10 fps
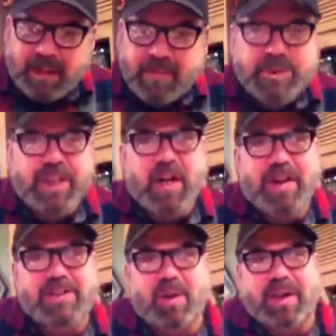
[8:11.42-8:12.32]
But you know,
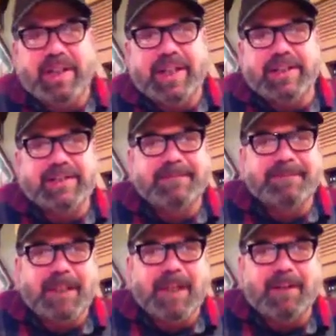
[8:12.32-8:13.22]
that's what it is.
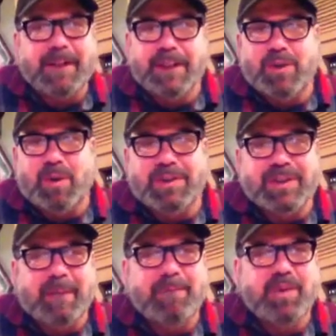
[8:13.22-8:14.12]
You know, you enjoy
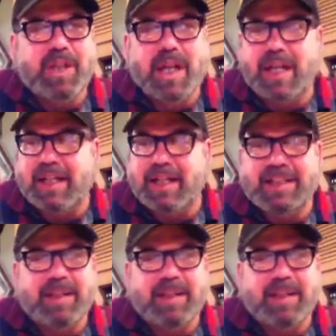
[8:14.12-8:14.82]
something, you got it.